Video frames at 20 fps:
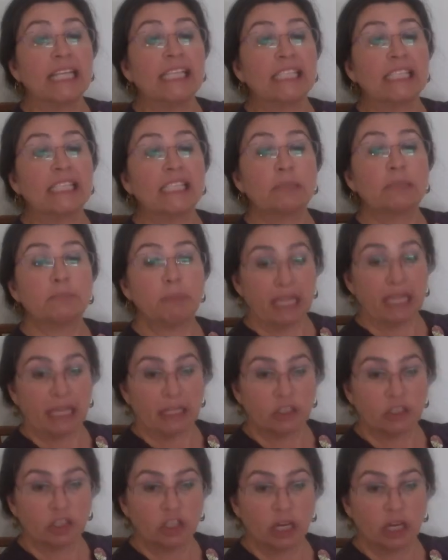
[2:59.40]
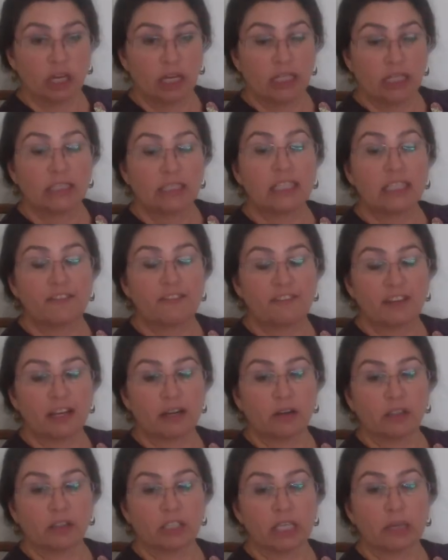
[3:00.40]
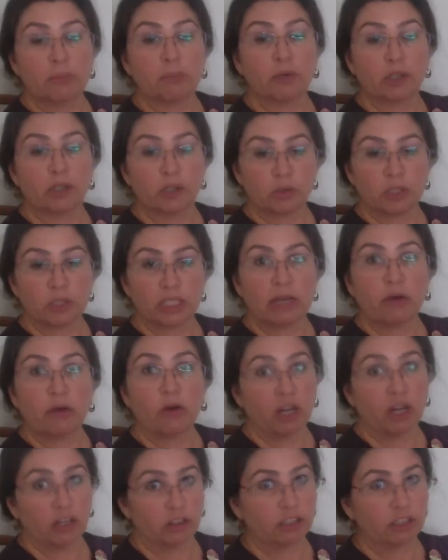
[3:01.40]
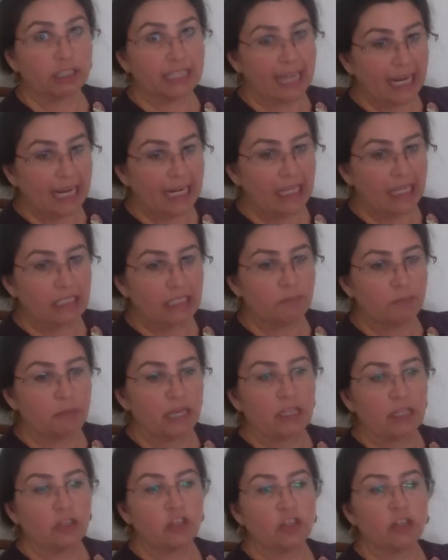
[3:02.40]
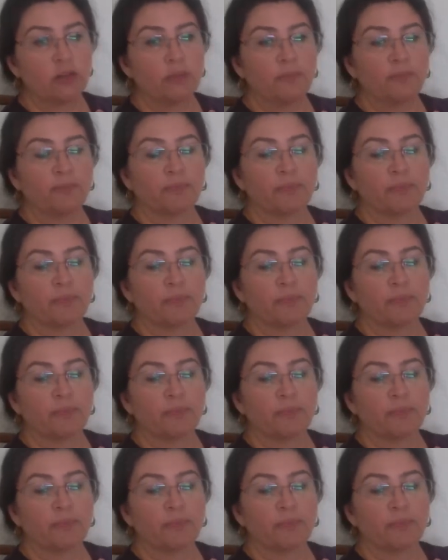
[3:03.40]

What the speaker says: Speech, difficulty producing or understanding speech.